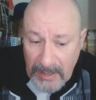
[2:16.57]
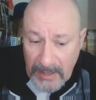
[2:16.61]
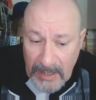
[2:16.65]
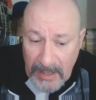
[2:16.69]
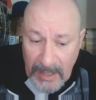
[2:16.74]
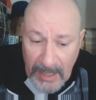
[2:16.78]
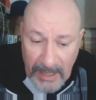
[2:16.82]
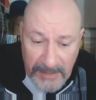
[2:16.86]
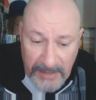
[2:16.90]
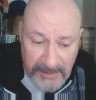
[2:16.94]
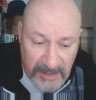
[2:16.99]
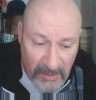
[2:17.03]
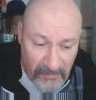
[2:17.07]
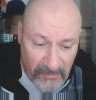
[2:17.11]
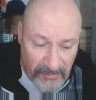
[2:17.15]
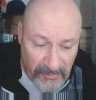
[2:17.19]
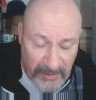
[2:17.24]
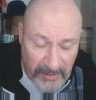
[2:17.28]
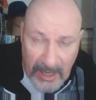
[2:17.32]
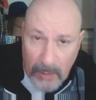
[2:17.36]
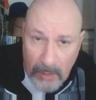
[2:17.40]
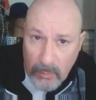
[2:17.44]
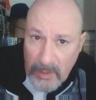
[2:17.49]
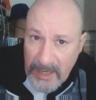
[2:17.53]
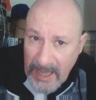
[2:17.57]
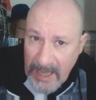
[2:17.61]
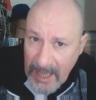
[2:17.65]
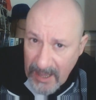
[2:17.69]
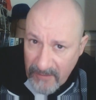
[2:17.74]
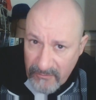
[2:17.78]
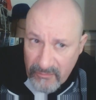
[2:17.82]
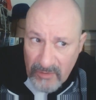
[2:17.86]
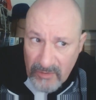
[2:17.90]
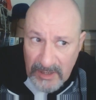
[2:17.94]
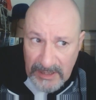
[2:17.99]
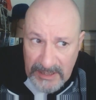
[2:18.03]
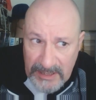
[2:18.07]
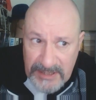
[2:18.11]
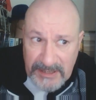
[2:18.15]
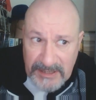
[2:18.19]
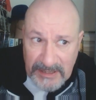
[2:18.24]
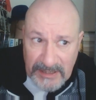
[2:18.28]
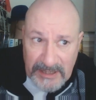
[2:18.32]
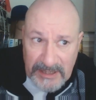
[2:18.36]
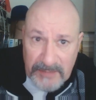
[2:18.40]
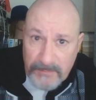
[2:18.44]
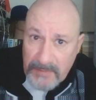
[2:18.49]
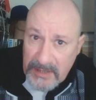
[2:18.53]
And don't forget, we have
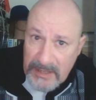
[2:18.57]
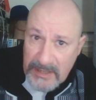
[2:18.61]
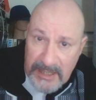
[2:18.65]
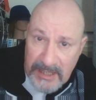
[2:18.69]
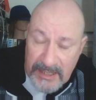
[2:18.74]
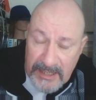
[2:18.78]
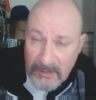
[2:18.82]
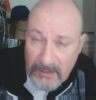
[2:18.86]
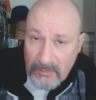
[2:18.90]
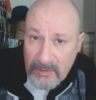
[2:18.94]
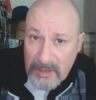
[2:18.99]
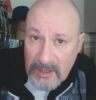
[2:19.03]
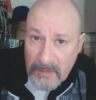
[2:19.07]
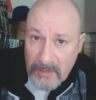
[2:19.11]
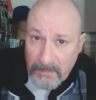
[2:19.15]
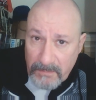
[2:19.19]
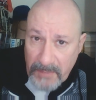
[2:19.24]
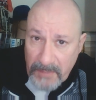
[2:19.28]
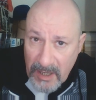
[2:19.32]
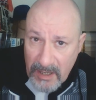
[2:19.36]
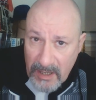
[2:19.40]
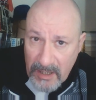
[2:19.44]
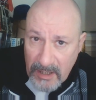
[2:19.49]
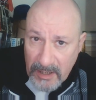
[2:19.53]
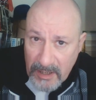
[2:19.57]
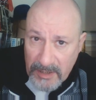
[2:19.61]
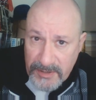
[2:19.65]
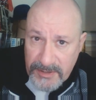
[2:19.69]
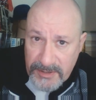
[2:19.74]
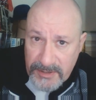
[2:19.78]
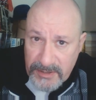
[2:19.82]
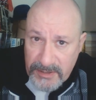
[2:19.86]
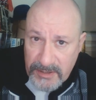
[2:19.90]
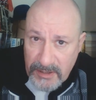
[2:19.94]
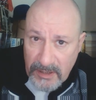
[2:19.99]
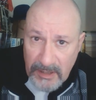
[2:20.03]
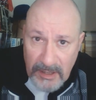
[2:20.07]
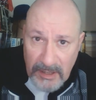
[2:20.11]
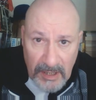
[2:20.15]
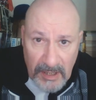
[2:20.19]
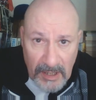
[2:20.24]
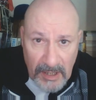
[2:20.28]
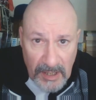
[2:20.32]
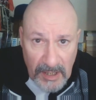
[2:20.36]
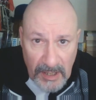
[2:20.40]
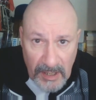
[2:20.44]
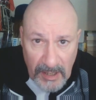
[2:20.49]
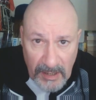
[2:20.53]
realistically been here in the past.
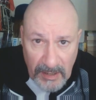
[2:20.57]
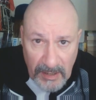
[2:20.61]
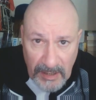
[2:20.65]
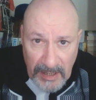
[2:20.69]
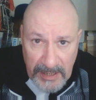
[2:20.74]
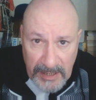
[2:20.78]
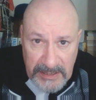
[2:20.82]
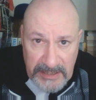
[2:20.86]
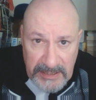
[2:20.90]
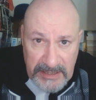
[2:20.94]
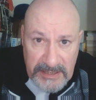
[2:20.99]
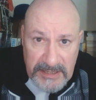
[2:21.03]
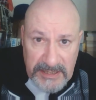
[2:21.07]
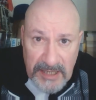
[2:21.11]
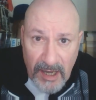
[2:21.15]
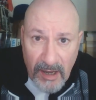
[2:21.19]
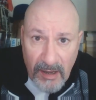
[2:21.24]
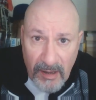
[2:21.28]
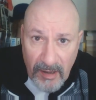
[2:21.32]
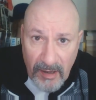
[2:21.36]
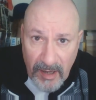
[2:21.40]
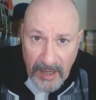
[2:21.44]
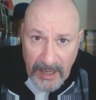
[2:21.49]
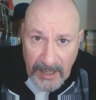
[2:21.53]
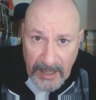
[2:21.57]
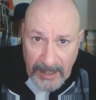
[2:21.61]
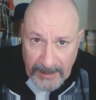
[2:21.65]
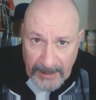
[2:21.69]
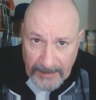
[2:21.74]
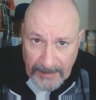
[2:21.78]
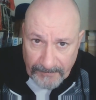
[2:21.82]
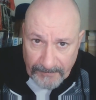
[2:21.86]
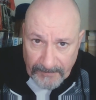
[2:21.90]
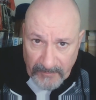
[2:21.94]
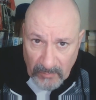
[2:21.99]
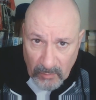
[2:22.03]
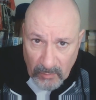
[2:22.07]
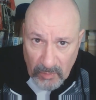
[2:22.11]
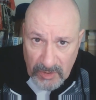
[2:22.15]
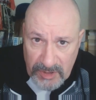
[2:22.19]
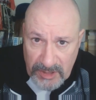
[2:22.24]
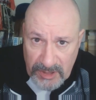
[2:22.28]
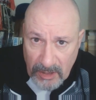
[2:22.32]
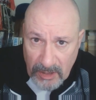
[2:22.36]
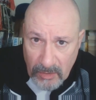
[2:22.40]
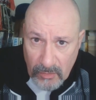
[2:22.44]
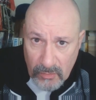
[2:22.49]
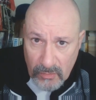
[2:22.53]
Lady Di was
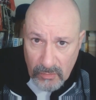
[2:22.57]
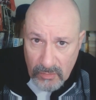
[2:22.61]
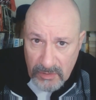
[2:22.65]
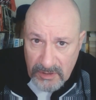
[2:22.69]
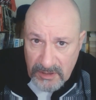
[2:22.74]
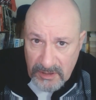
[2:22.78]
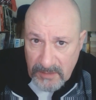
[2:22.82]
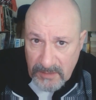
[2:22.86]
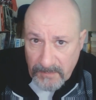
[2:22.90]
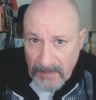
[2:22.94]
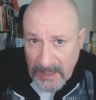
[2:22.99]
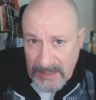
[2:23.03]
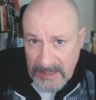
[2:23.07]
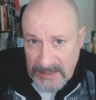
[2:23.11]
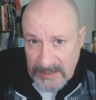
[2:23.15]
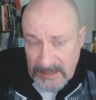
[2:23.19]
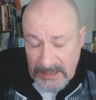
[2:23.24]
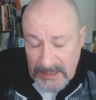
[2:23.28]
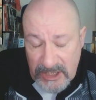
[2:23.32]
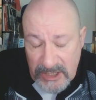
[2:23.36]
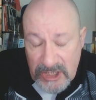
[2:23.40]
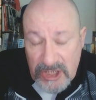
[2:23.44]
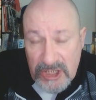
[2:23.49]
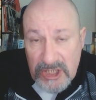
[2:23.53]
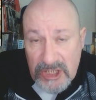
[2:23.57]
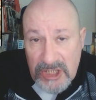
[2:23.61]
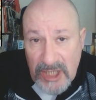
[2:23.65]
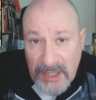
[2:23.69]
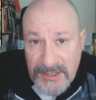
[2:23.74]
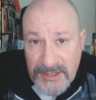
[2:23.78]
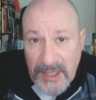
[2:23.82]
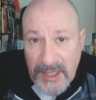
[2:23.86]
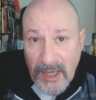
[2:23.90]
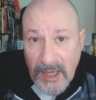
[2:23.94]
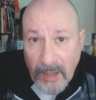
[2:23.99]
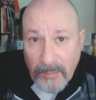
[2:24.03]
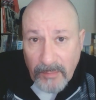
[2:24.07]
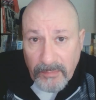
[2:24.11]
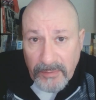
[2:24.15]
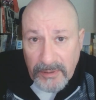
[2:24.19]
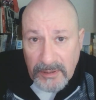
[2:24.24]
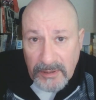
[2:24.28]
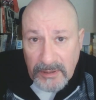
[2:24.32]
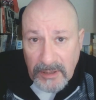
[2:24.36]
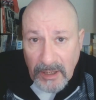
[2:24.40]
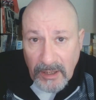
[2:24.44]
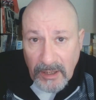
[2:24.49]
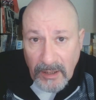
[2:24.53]
told to basically shut up
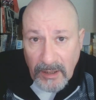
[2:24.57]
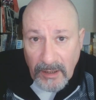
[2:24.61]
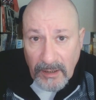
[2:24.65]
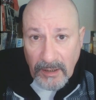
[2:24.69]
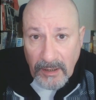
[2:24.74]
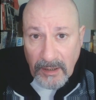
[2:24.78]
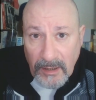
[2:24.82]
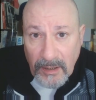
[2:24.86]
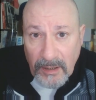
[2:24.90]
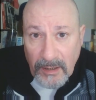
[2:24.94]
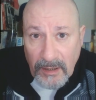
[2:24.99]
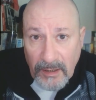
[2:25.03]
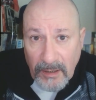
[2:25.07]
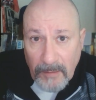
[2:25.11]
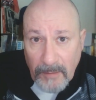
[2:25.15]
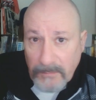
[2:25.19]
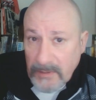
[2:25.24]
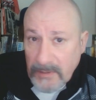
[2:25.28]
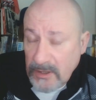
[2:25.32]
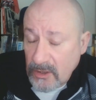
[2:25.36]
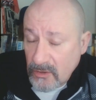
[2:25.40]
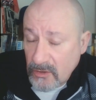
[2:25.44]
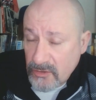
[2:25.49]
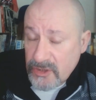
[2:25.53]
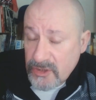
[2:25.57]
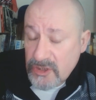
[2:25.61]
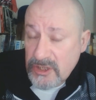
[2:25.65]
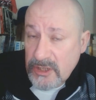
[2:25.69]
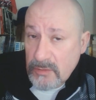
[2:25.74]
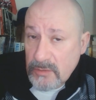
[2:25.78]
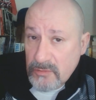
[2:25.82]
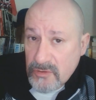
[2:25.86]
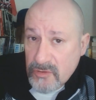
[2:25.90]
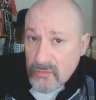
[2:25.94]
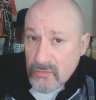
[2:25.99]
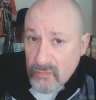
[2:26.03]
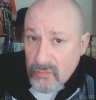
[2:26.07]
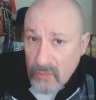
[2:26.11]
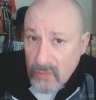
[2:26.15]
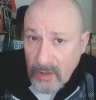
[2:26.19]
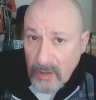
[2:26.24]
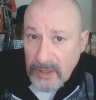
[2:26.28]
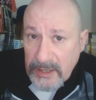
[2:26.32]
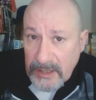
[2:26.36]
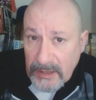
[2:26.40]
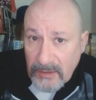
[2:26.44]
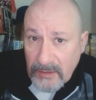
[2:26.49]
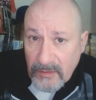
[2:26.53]
because she was
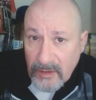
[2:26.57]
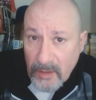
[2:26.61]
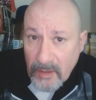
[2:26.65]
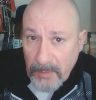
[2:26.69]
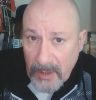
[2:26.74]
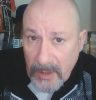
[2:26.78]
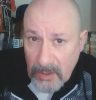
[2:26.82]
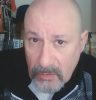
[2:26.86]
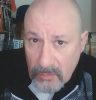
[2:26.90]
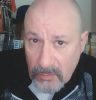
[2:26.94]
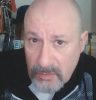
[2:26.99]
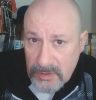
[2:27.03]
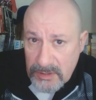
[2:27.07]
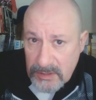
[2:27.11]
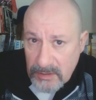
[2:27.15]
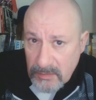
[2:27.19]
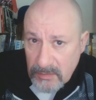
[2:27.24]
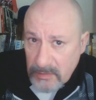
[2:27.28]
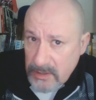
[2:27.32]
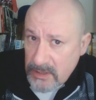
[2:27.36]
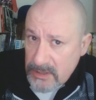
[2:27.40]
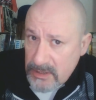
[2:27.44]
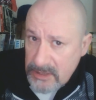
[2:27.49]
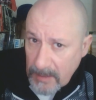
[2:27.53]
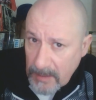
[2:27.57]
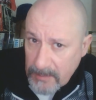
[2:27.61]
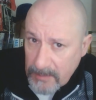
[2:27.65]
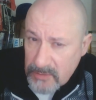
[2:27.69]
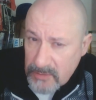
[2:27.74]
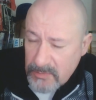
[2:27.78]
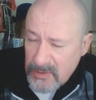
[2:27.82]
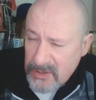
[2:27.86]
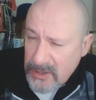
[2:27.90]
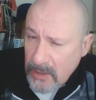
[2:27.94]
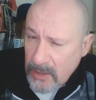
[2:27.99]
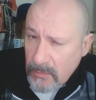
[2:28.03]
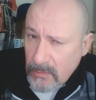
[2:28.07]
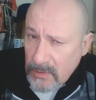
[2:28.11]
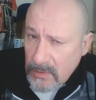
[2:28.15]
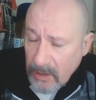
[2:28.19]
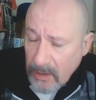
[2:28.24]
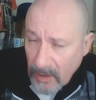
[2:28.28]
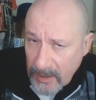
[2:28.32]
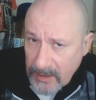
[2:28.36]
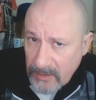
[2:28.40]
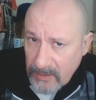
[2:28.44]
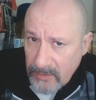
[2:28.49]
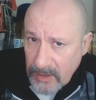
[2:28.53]
rocking the boat. The establishment don't
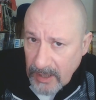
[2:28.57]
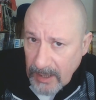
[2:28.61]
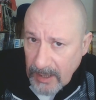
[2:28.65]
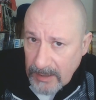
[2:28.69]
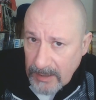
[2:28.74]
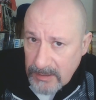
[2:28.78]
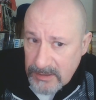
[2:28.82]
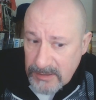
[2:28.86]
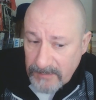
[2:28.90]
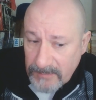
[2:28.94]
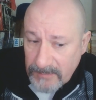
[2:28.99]
like that.